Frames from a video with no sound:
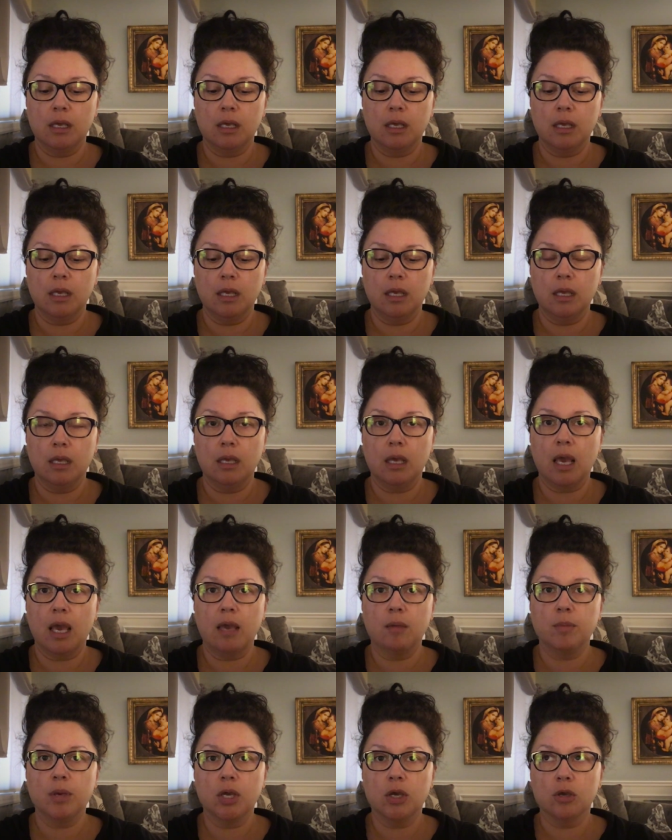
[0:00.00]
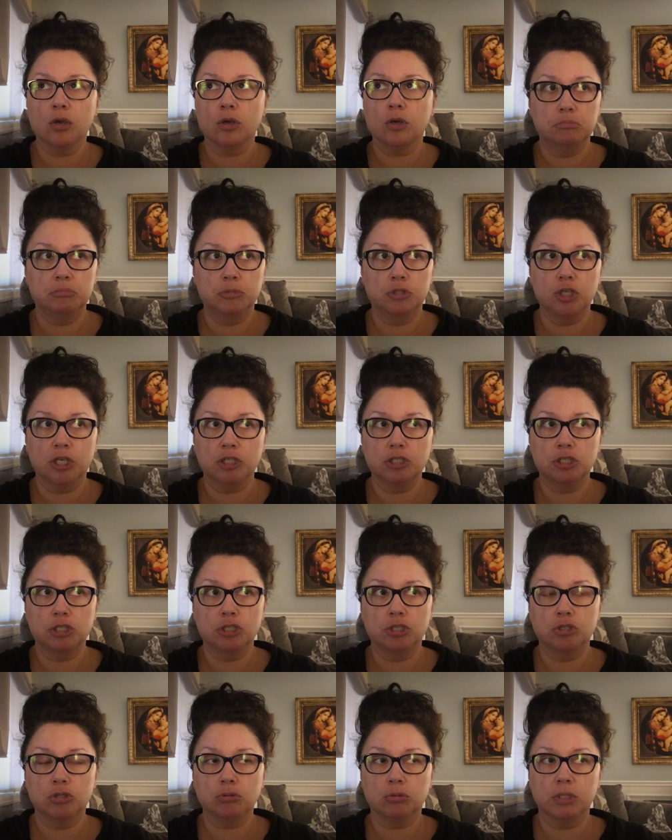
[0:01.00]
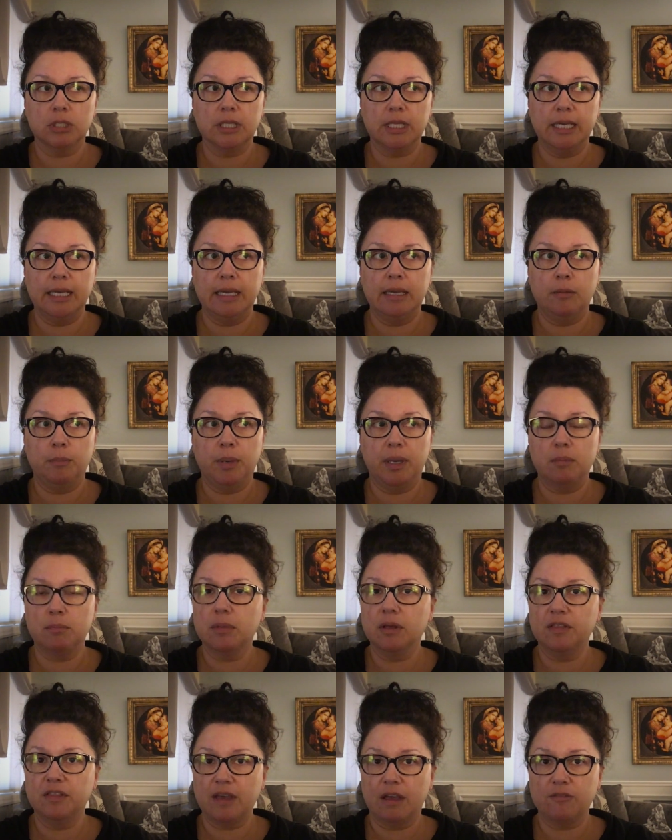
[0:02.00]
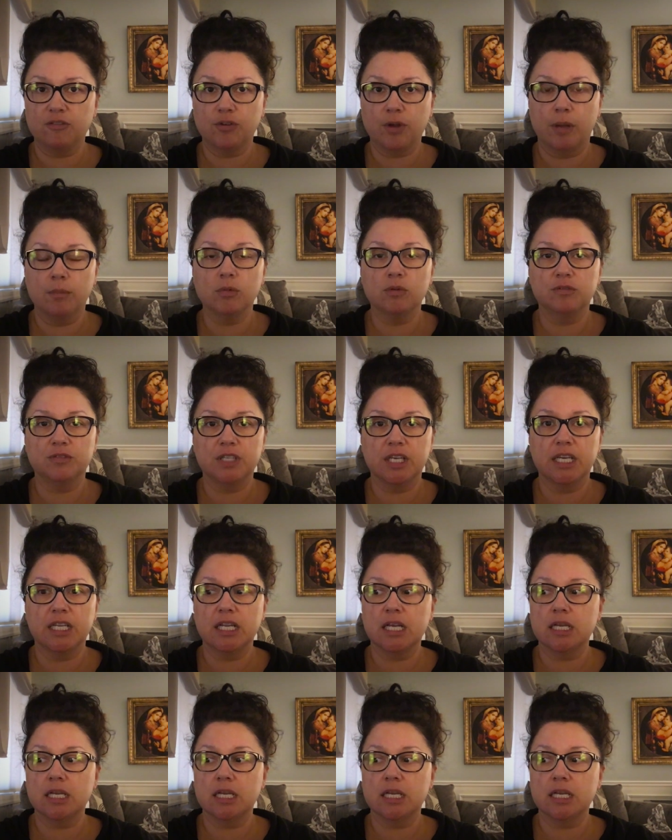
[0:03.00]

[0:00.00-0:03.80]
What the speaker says: he came here just shortly, about a month after I moved in,